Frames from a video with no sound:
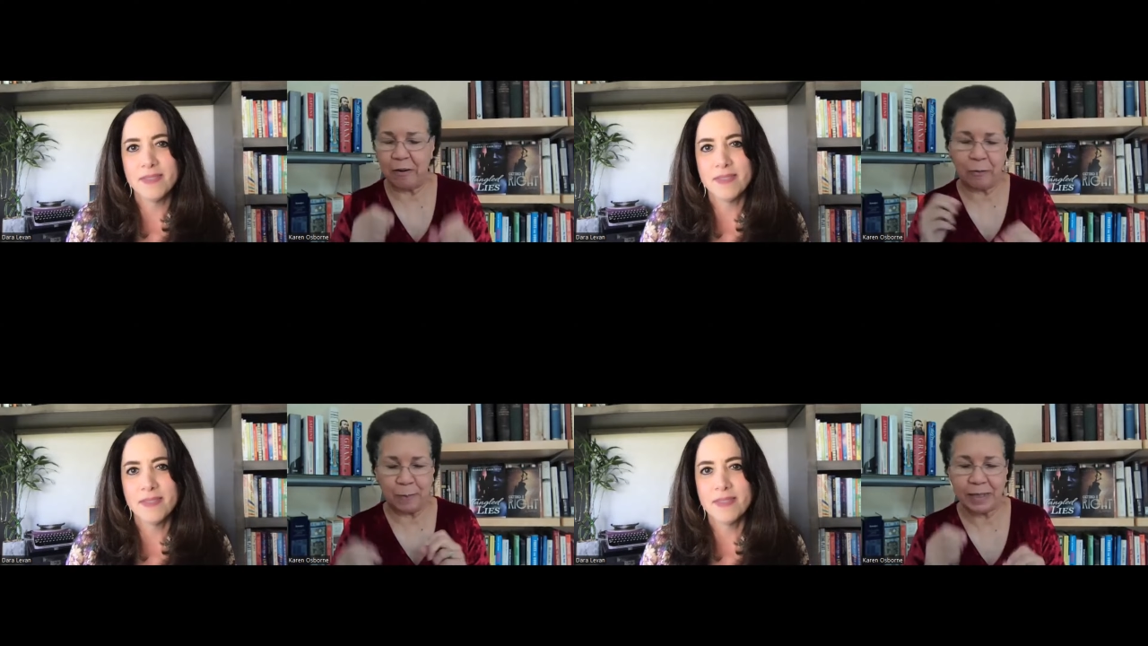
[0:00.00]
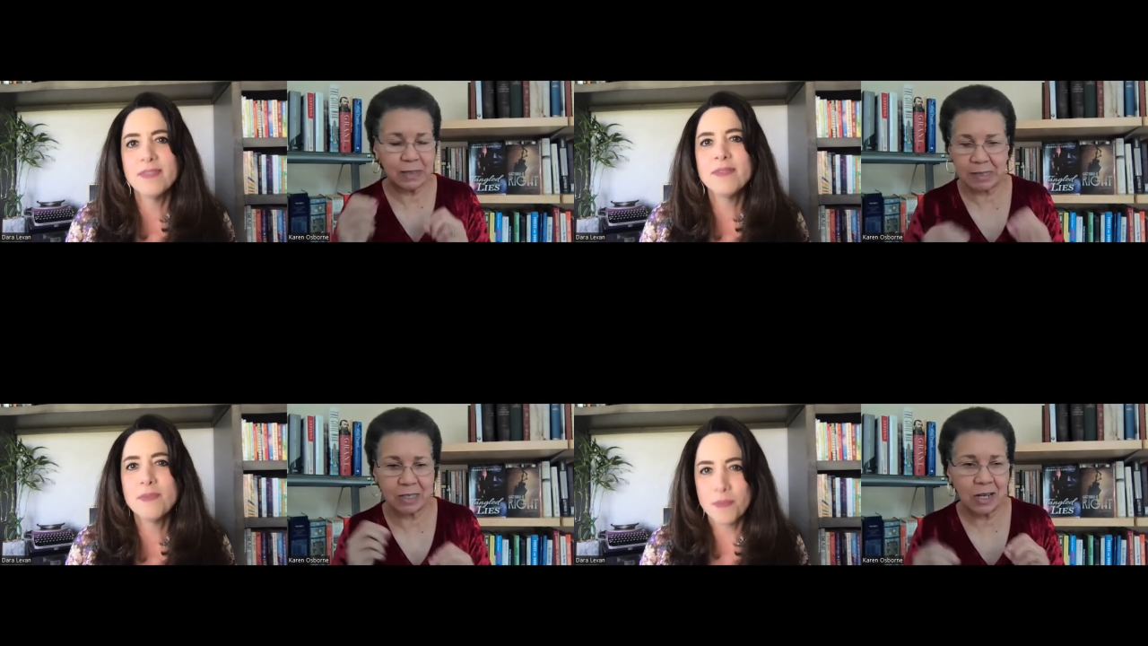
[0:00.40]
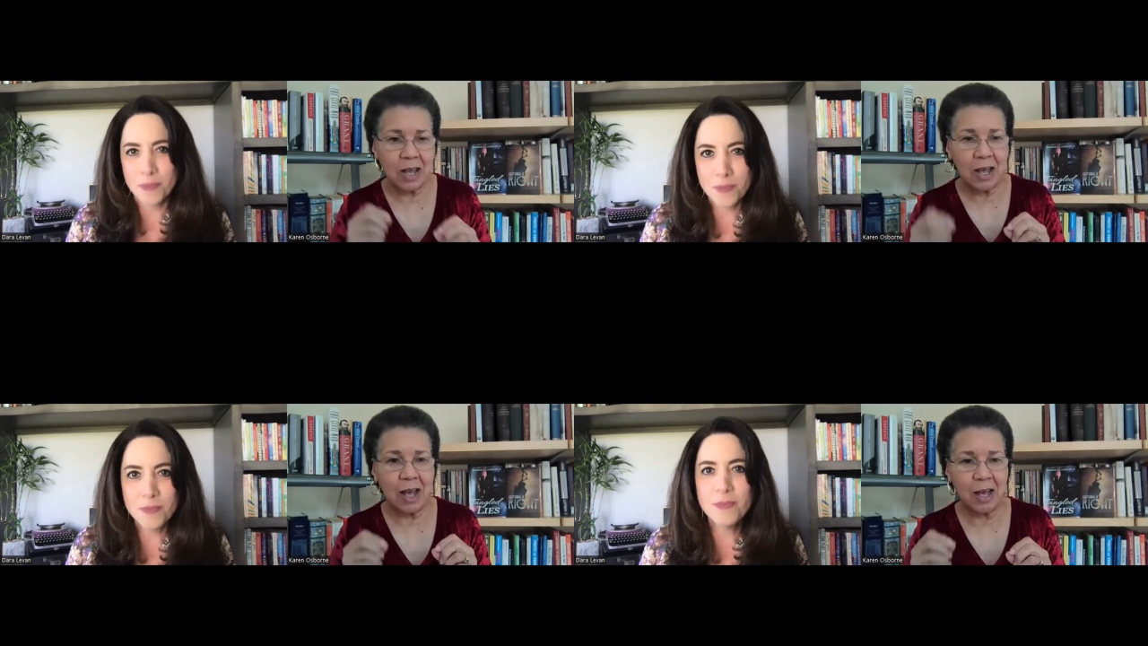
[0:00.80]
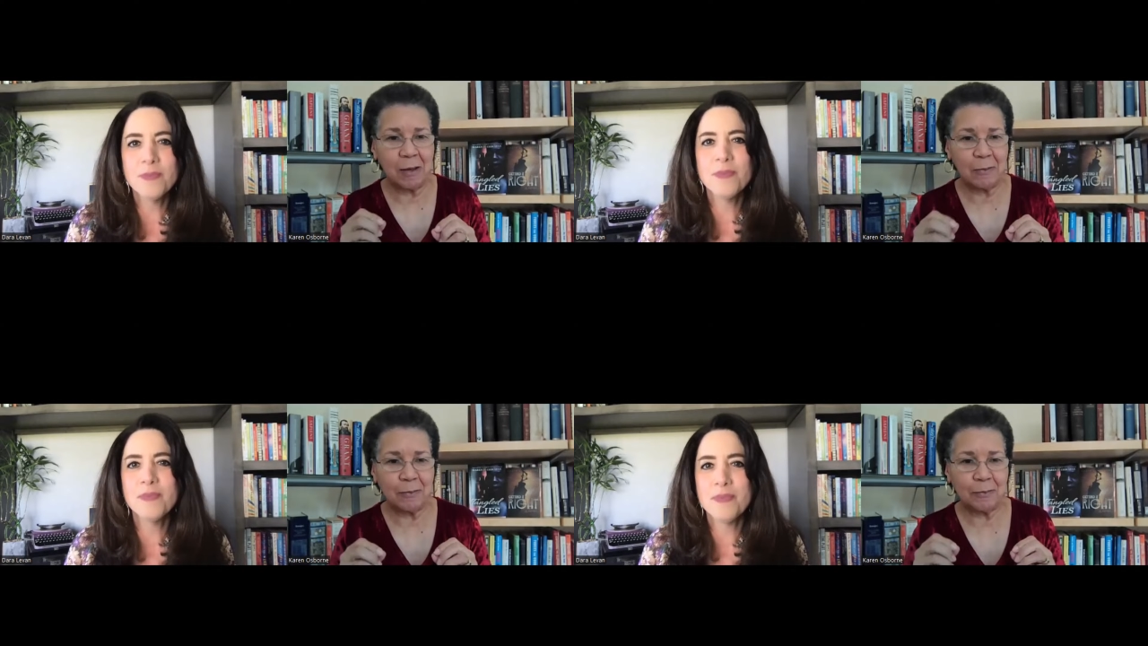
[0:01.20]
Speaker 1: therapist
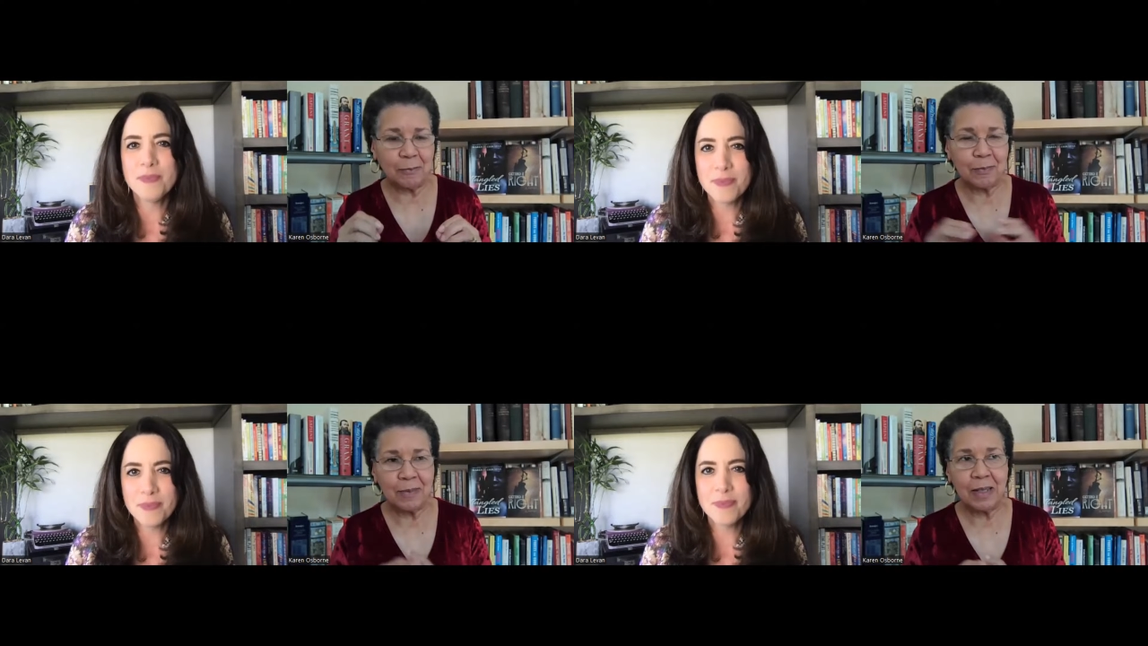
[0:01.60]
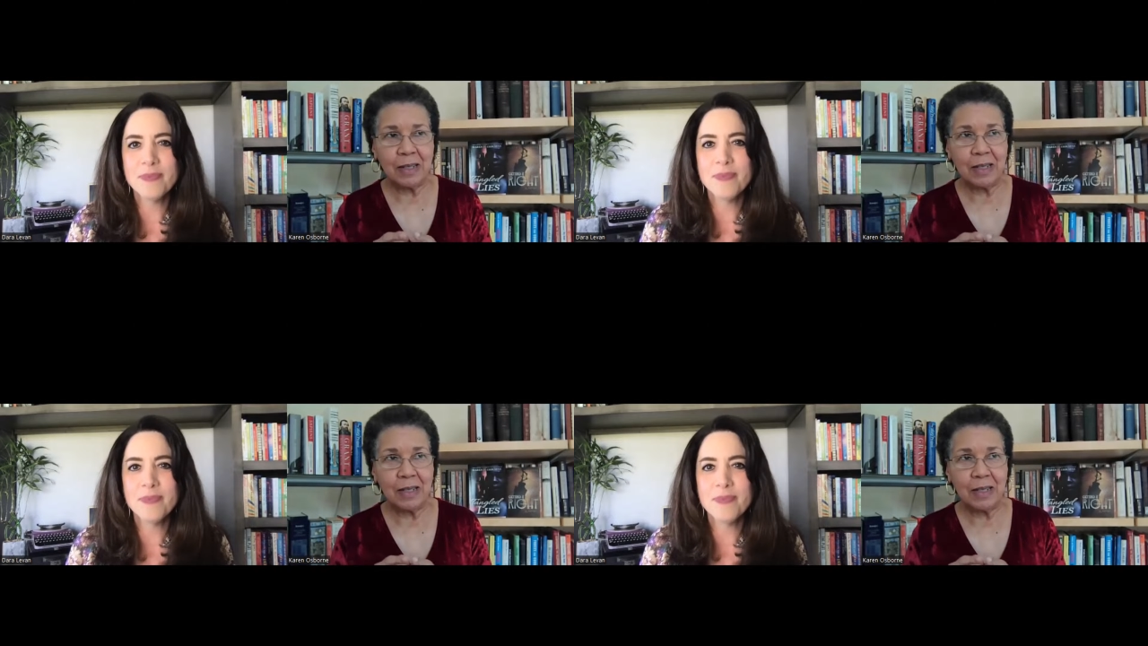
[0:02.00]
um,